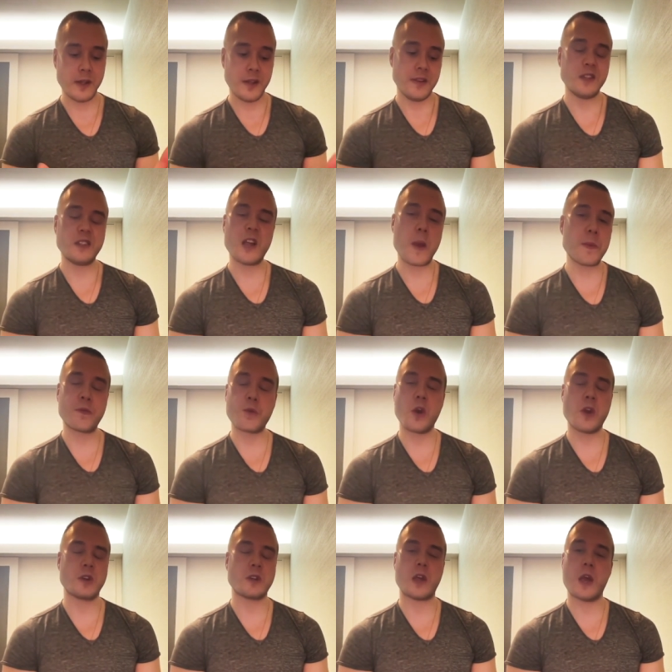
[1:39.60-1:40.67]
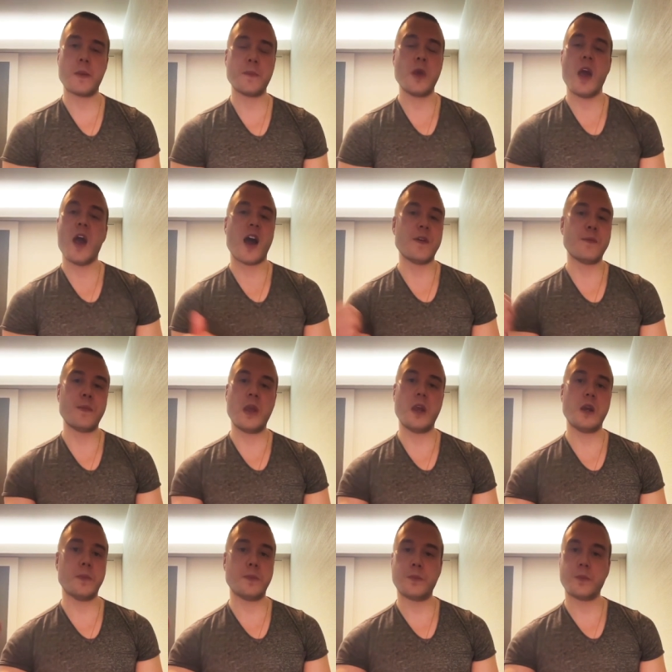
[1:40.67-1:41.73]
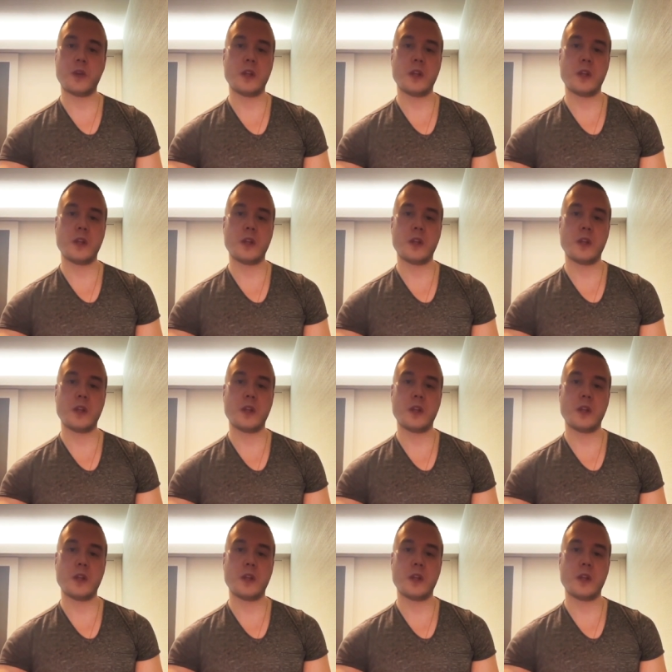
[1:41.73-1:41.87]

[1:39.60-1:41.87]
The day before your exam, I've made